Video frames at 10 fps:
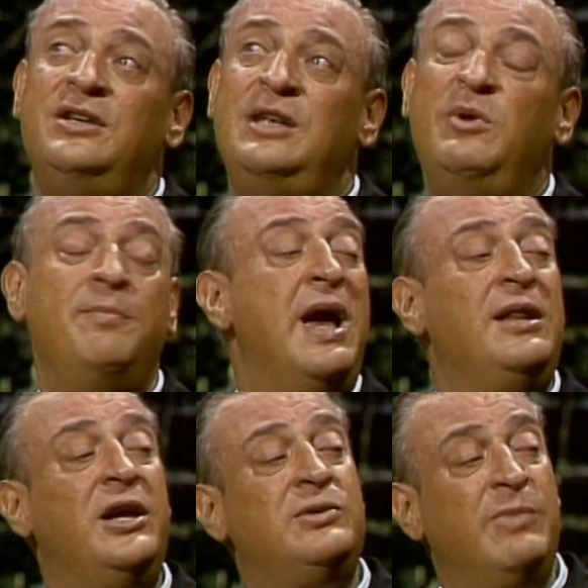say when a man
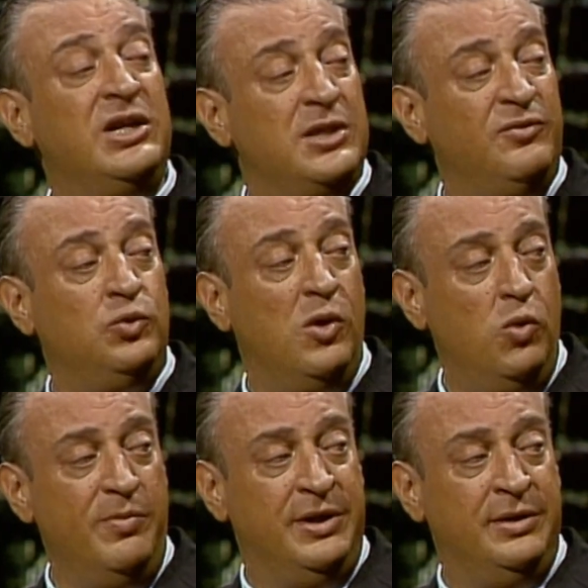likes, makes love to a
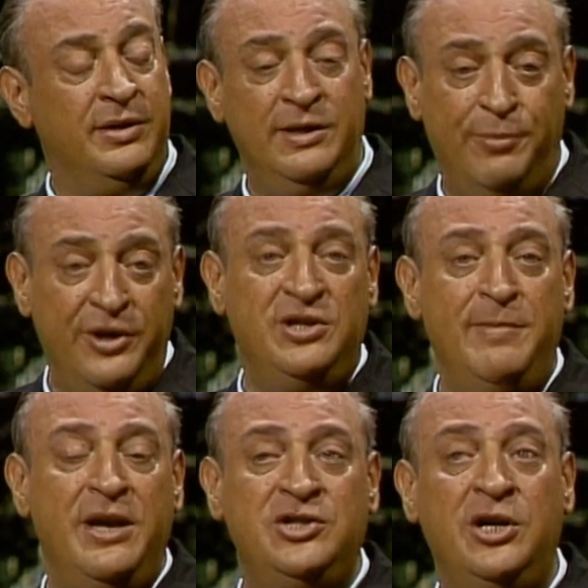woman, he burns up
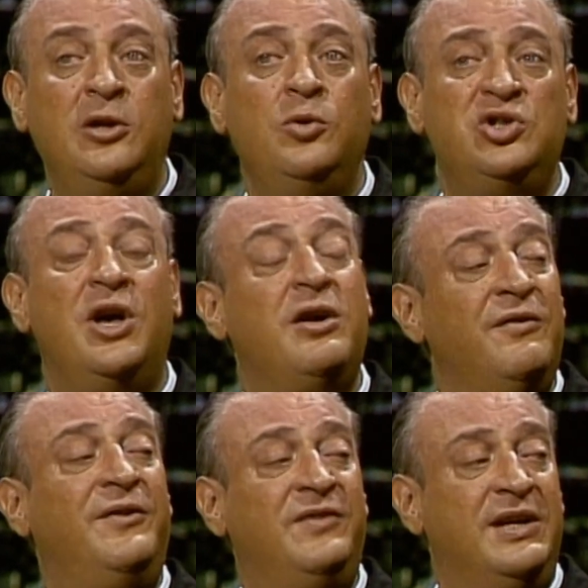energy, he loses one hundred
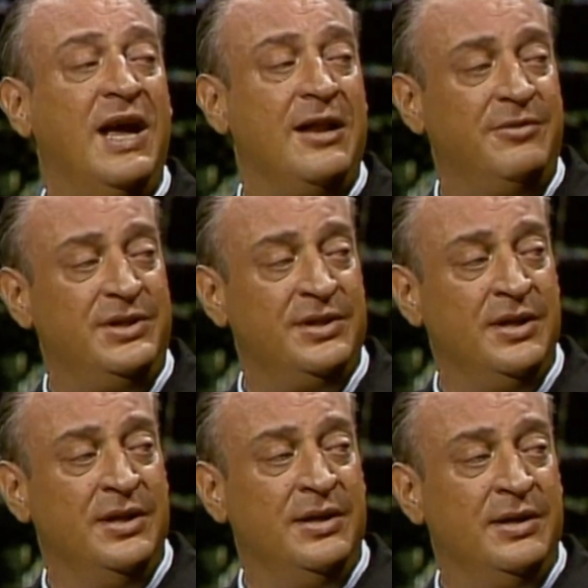fifty calories.
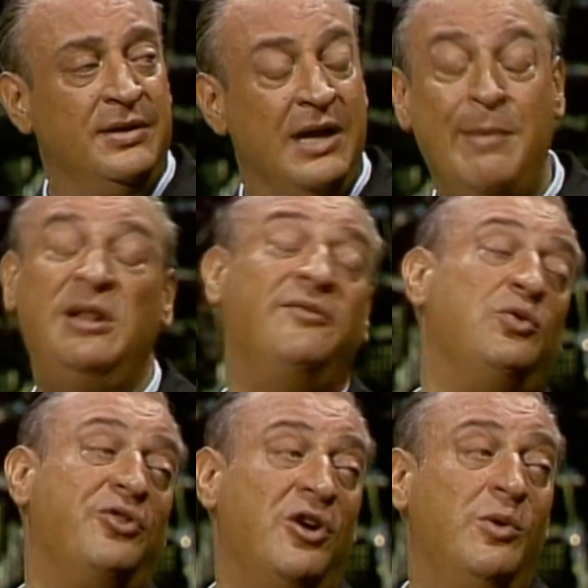I made love to
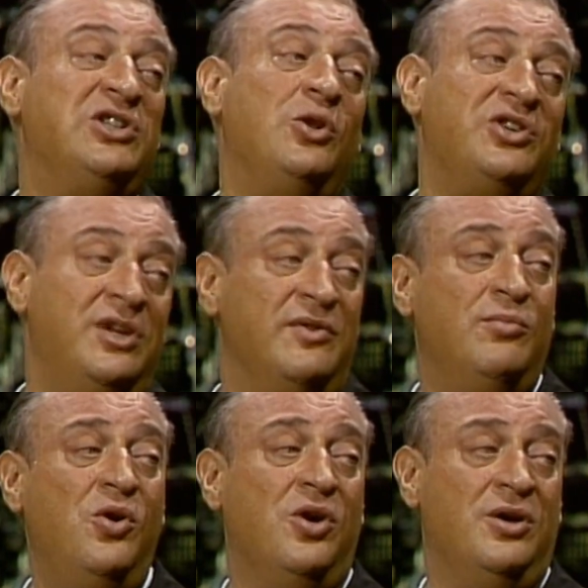a girl once and lost even
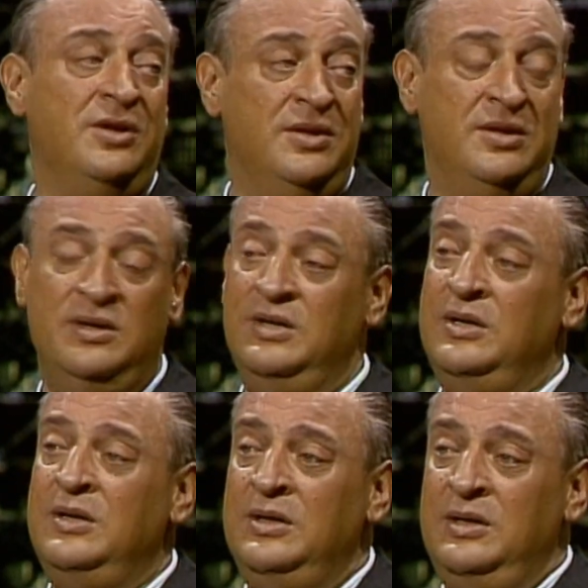more.
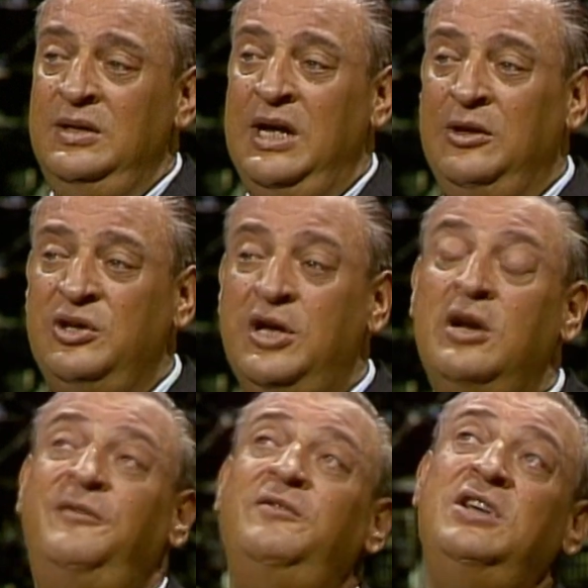I lost one
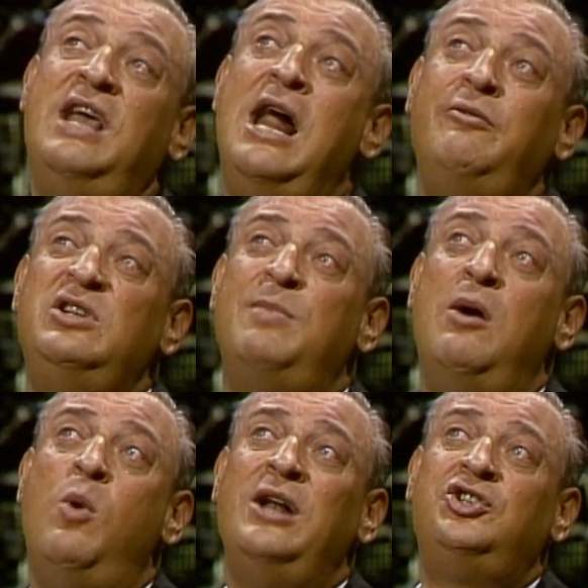hundred fifty calories, my
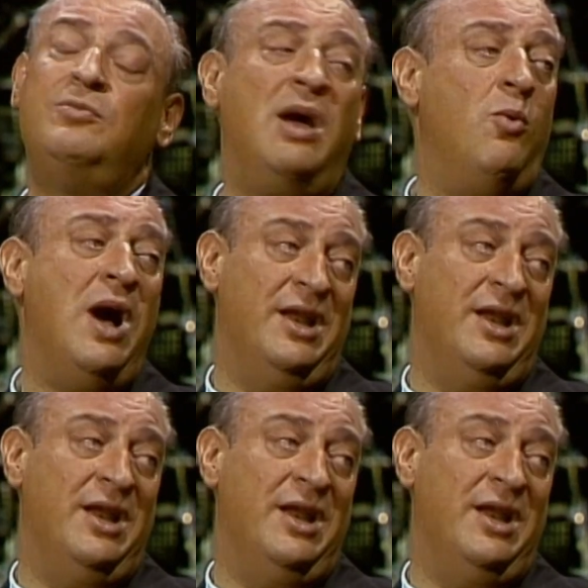watch, and my wife.